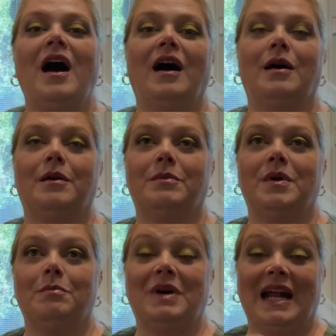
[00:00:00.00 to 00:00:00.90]

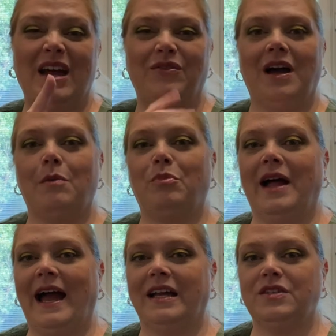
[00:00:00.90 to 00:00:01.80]
but I have a couple
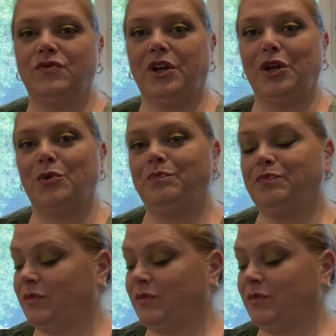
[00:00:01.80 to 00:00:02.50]
hacks for you.